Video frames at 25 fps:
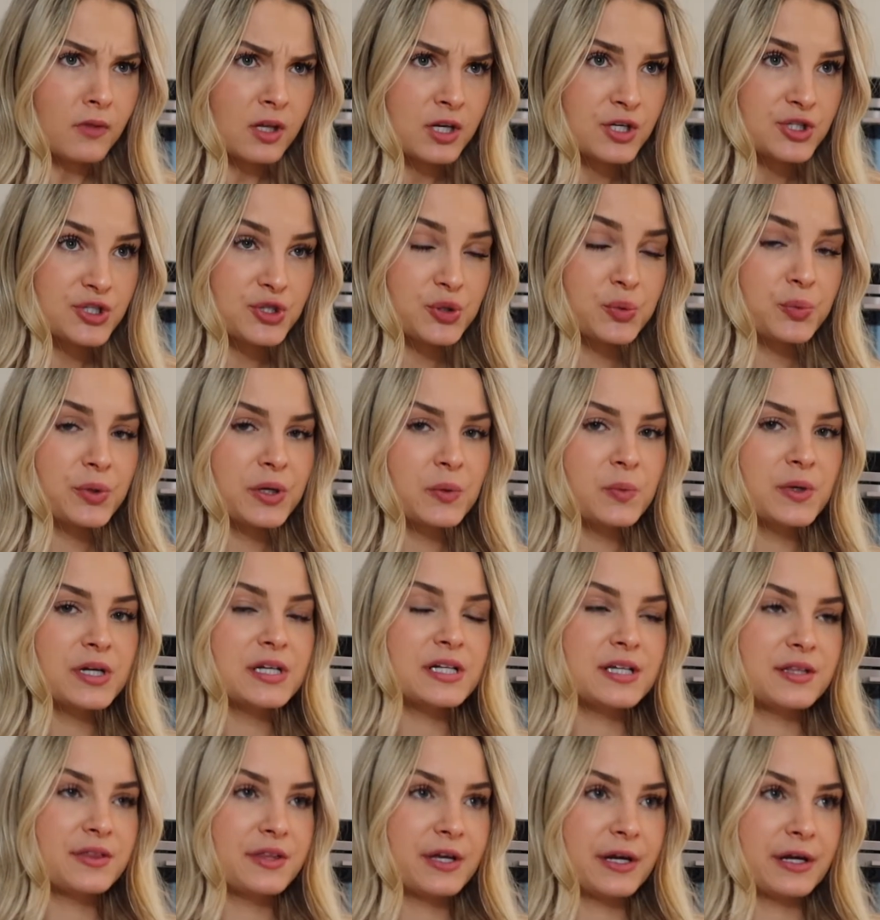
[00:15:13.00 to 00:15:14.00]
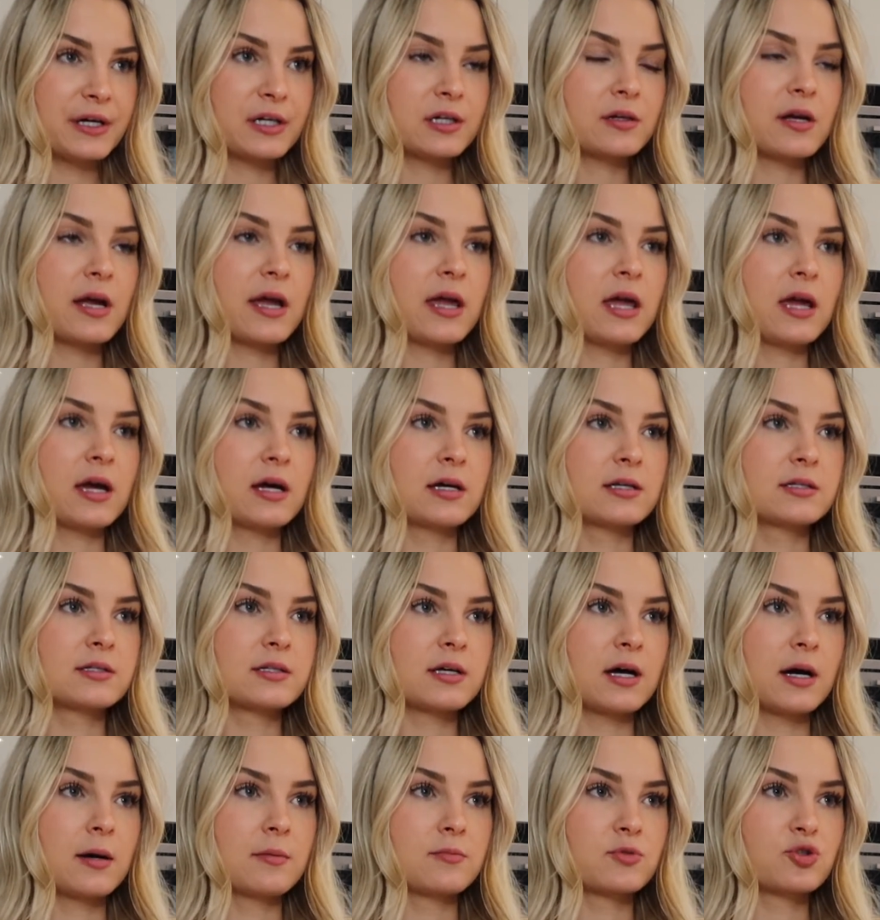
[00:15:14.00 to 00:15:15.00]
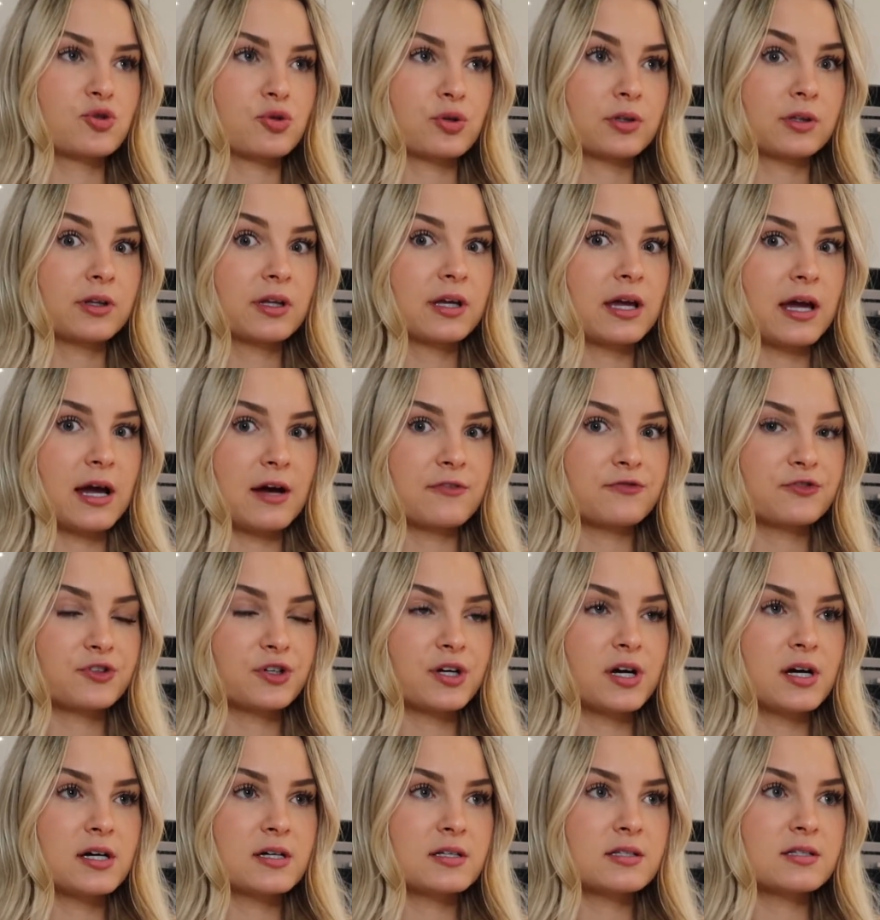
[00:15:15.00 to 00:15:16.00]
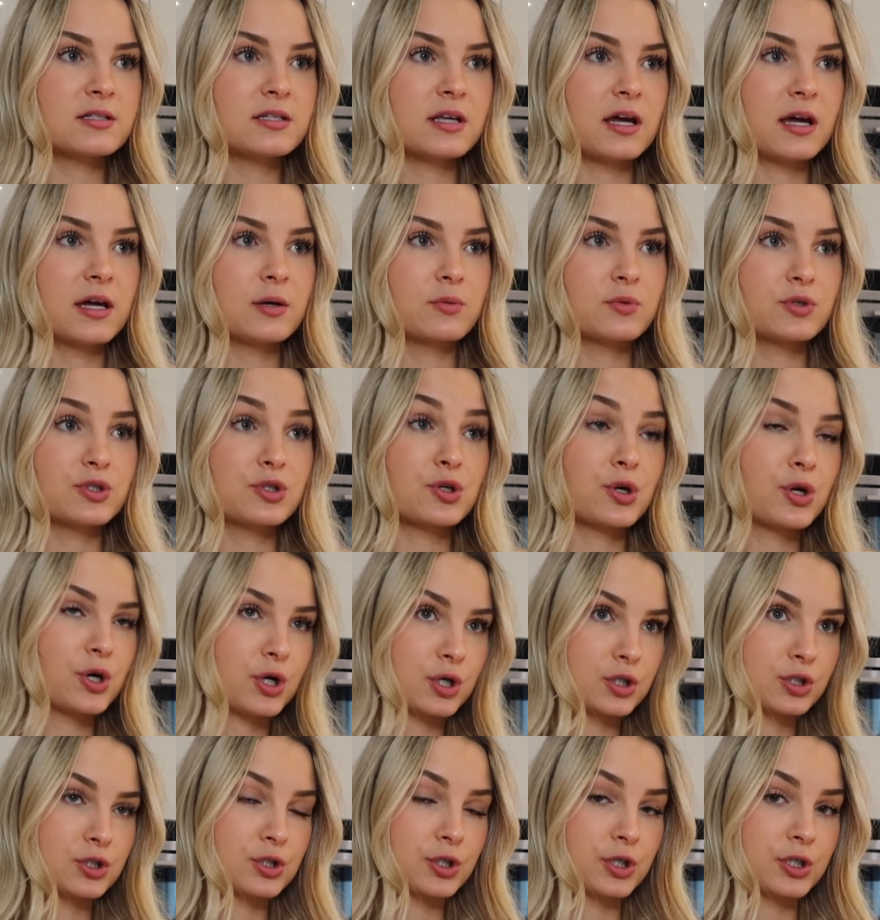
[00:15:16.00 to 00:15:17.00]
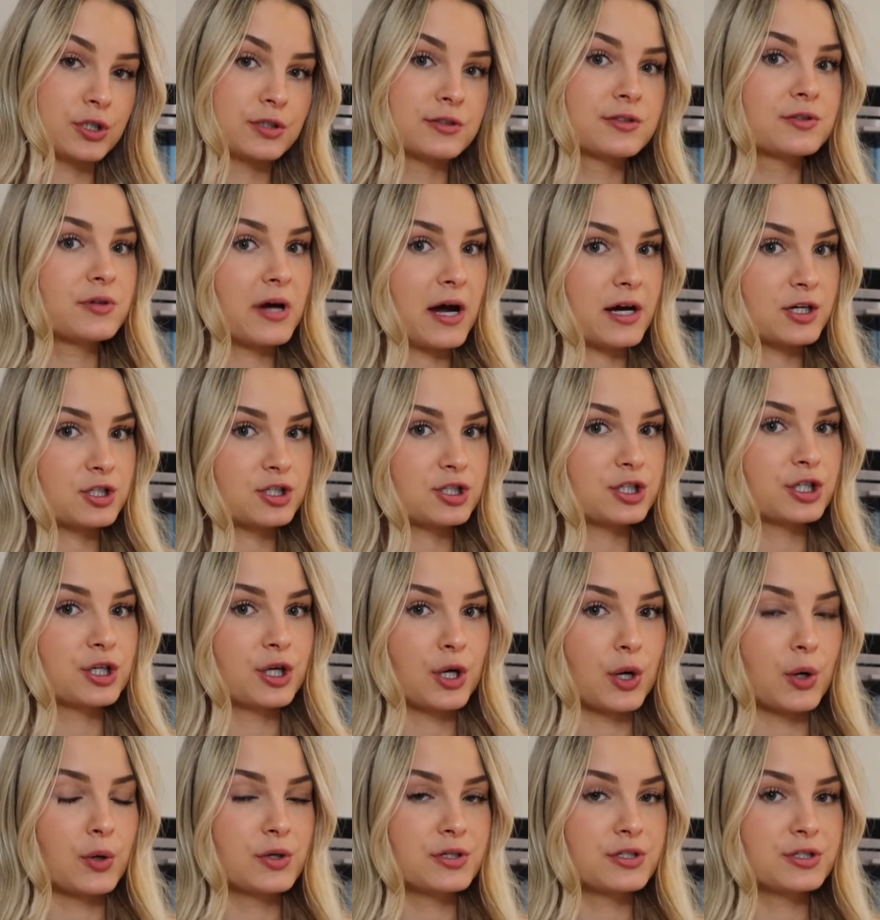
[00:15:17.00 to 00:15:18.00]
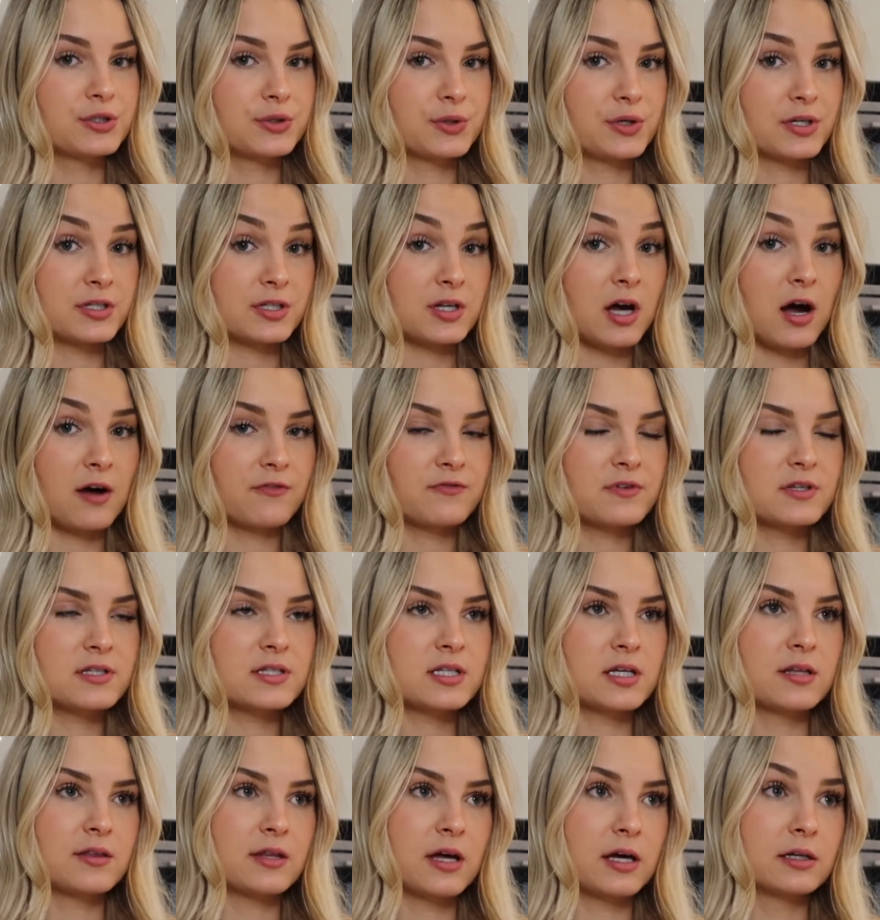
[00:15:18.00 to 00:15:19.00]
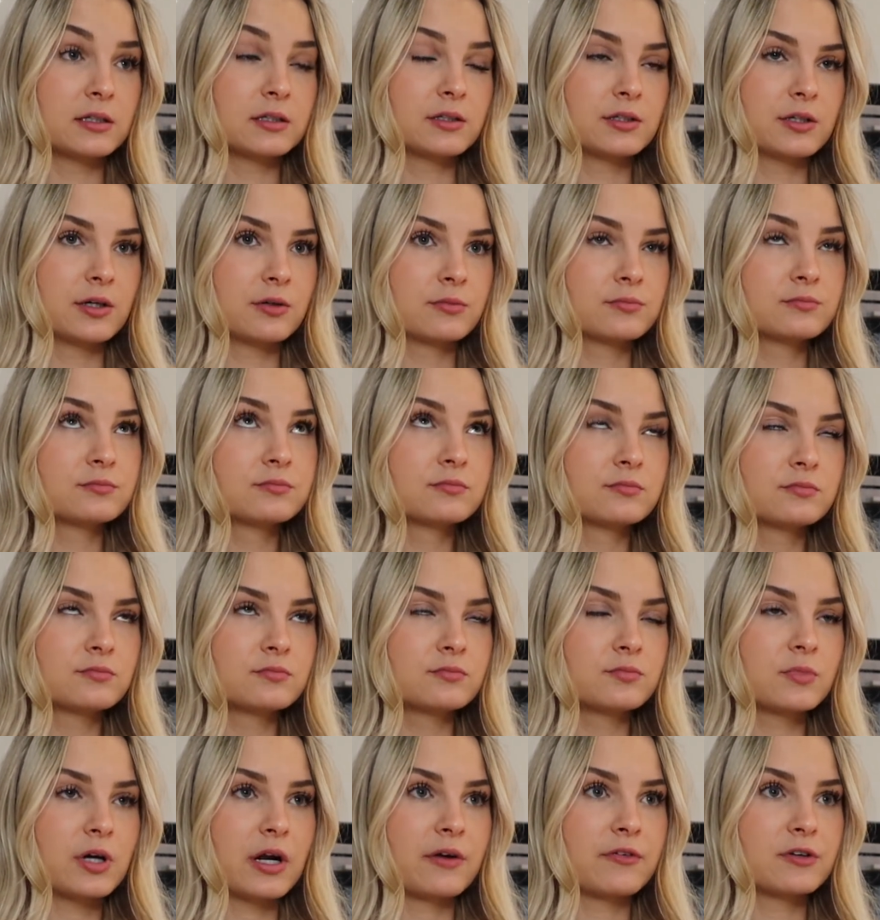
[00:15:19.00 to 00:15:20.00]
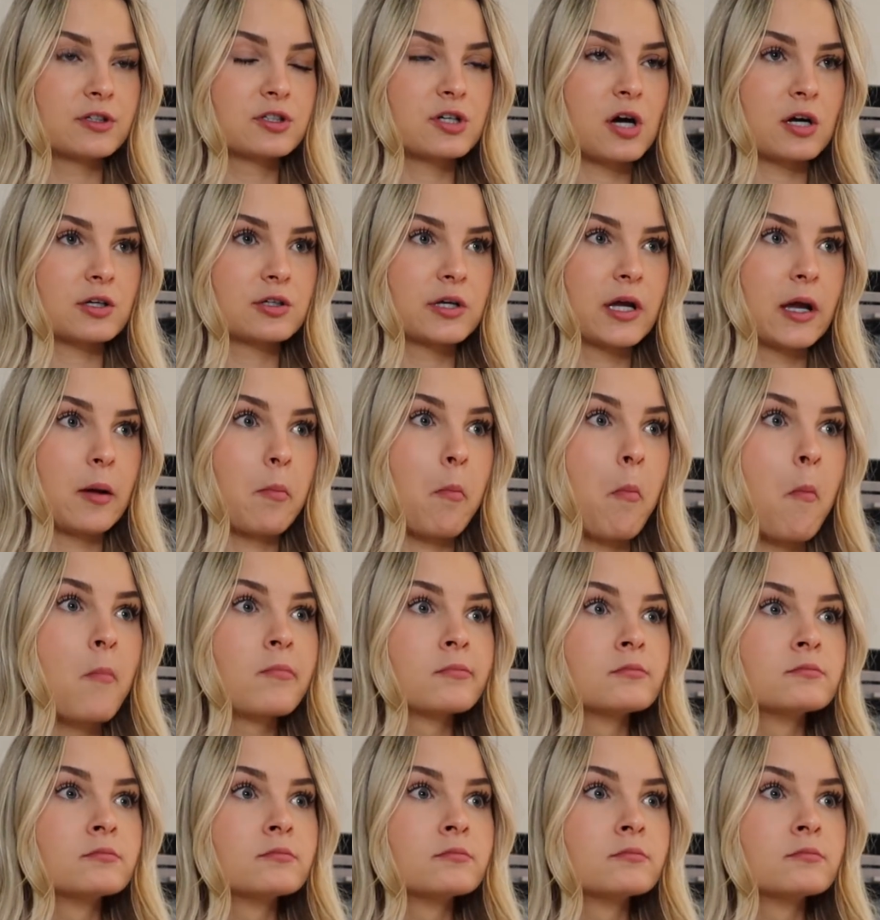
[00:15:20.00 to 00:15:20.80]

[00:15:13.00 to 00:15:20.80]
So we went in there, and shortly after us, it was her turn to actually go into his office and then, you know, whatever, talk to him.